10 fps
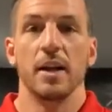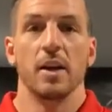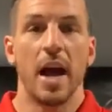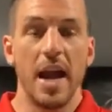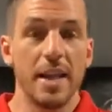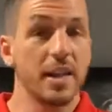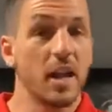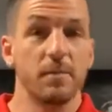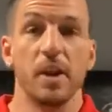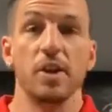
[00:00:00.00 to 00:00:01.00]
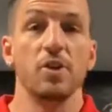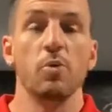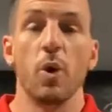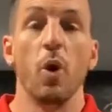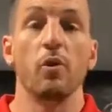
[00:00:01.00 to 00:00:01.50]
ended up that you
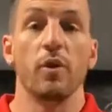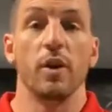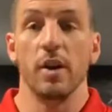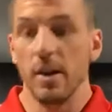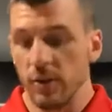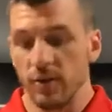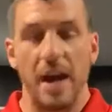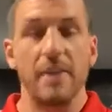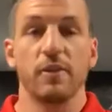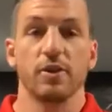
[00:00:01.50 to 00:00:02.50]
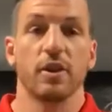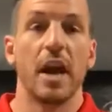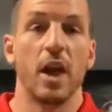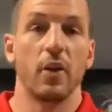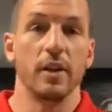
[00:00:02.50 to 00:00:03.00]
were over 500
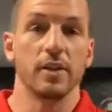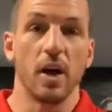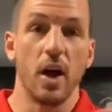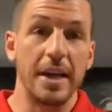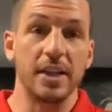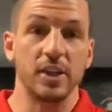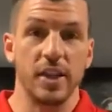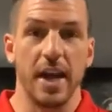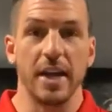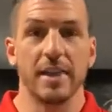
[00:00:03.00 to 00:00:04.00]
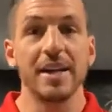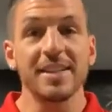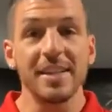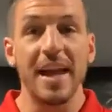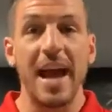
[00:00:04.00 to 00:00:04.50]
calories each day.
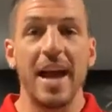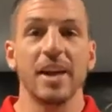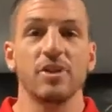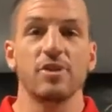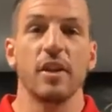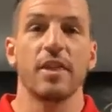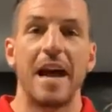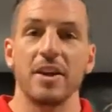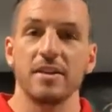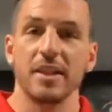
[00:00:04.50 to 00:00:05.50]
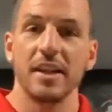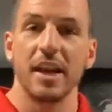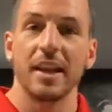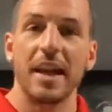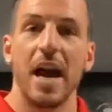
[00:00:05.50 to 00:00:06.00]
That's an extra
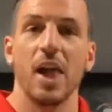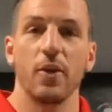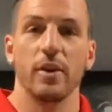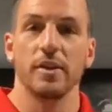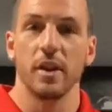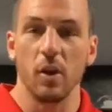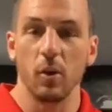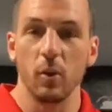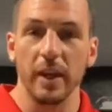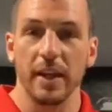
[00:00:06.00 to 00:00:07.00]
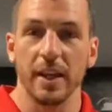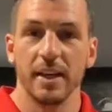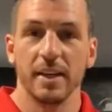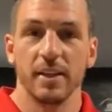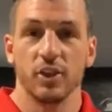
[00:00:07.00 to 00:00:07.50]
1,000 calories a week
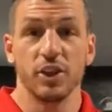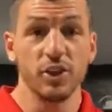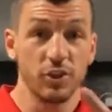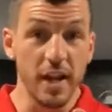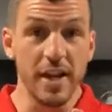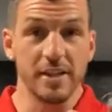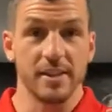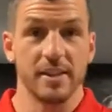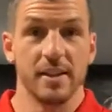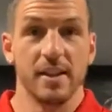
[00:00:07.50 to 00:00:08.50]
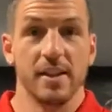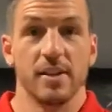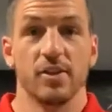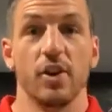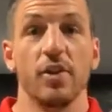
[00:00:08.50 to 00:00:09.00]
just in 2 days.
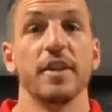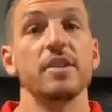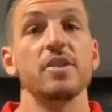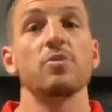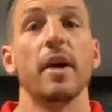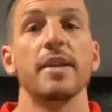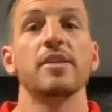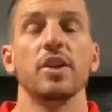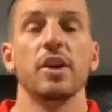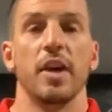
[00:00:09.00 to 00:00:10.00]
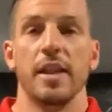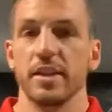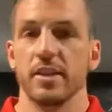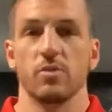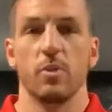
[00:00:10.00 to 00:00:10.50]
So this is why it's good, and
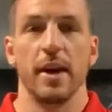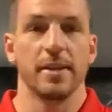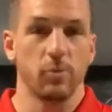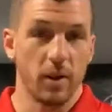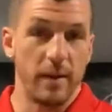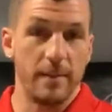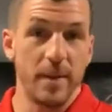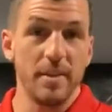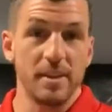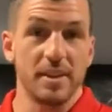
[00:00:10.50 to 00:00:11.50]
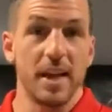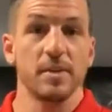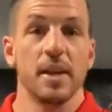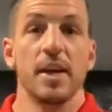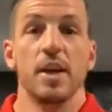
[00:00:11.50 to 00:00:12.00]
this is why it's one of my baby
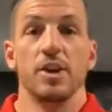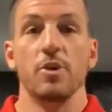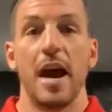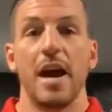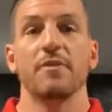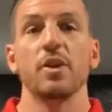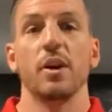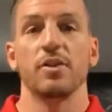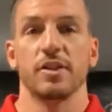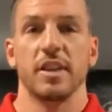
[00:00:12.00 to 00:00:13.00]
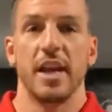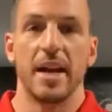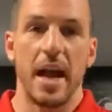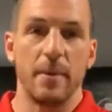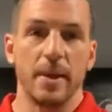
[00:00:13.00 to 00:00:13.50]
steps. You have to
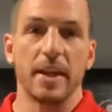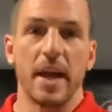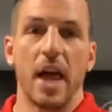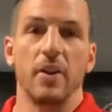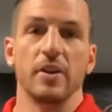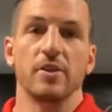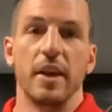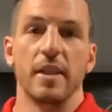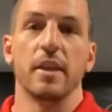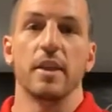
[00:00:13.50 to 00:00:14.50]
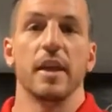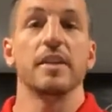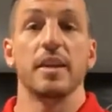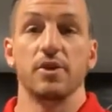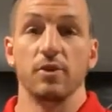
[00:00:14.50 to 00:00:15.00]
understand how many calories are in the
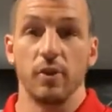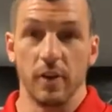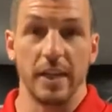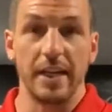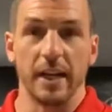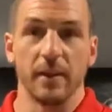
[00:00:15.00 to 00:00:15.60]
things that you are eating.